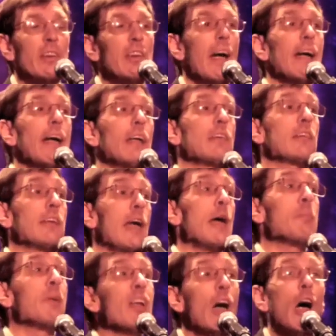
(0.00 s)
This guy got
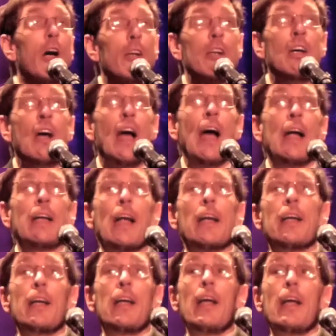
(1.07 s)
stabbed in the heart. And,
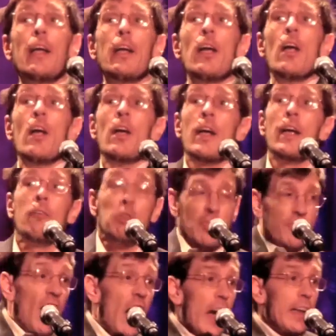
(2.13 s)
and it, he
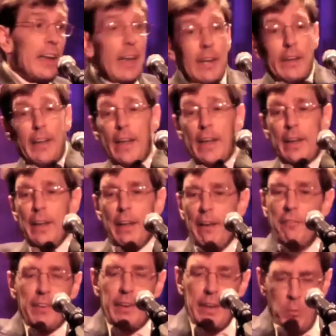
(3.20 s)
was fine. It, they, it,
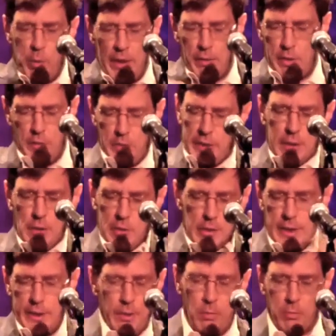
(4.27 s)
every, it went, didn't
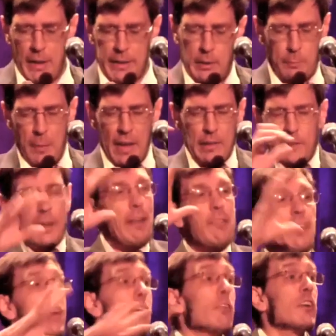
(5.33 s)
hit the right spots and
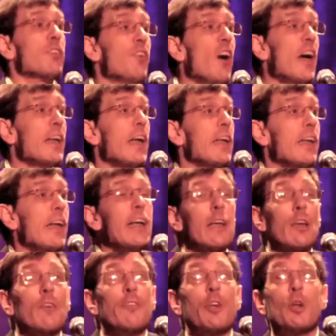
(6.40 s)
everything was fine. And they
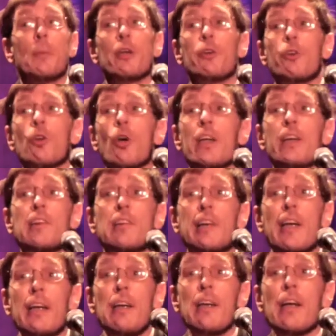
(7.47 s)
interviewed him. And you know what he
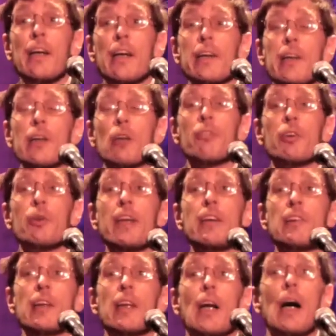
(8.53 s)
said in the interview?
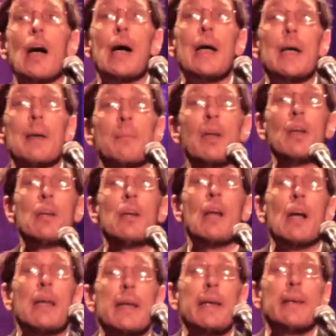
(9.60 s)
He said, I am the
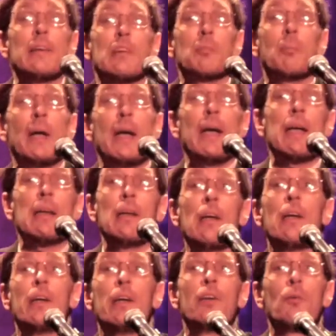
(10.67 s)
luckiest man
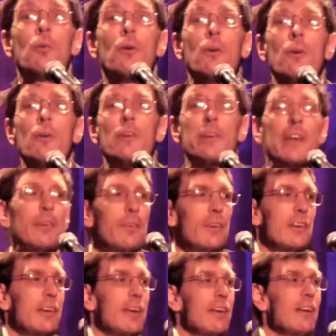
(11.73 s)
in the world. That's
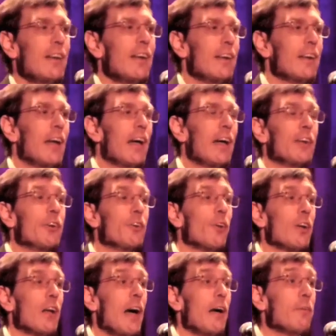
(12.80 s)
what he said. Yeah, and you
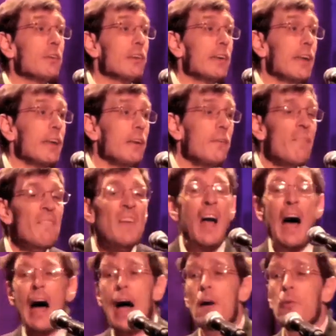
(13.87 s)
know what I was thinking?
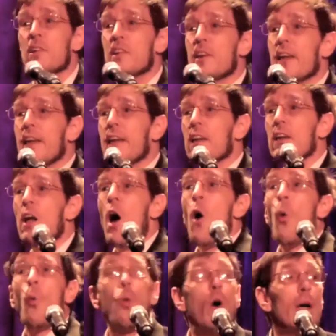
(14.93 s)
I was thinking,
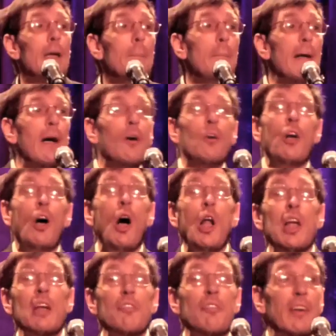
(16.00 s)
what about
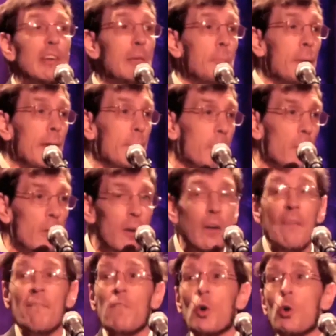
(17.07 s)
all of us people
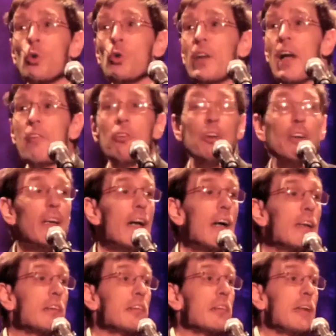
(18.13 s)
who never
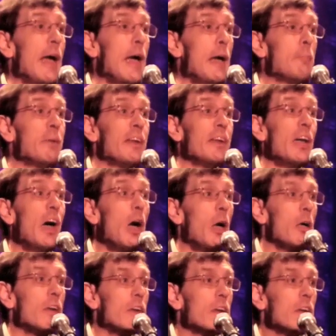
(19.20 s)
got stabbed in the
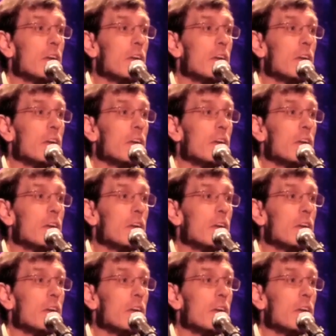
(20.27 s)
heart.